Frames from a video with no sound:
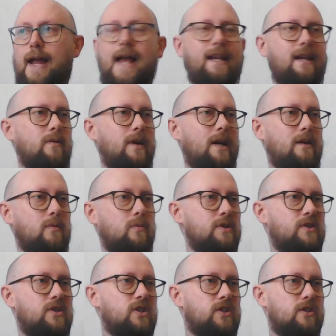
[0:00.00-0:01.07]
And it
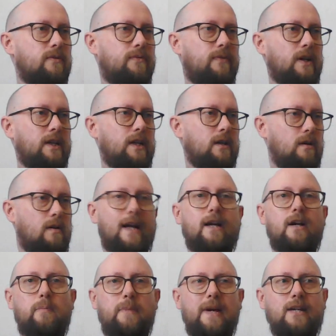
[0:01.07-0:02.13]
was just so funny, I
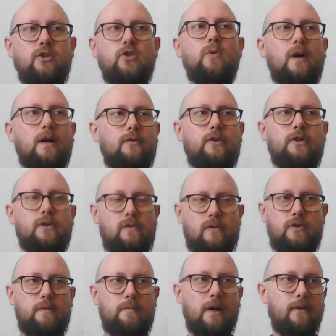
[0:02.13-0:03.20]
got paid
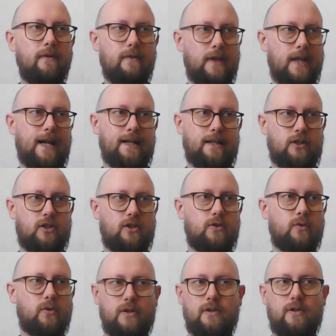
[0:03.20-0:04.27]
€200 a month for that as a
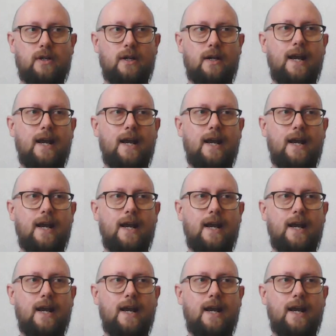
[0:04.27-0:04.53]
student,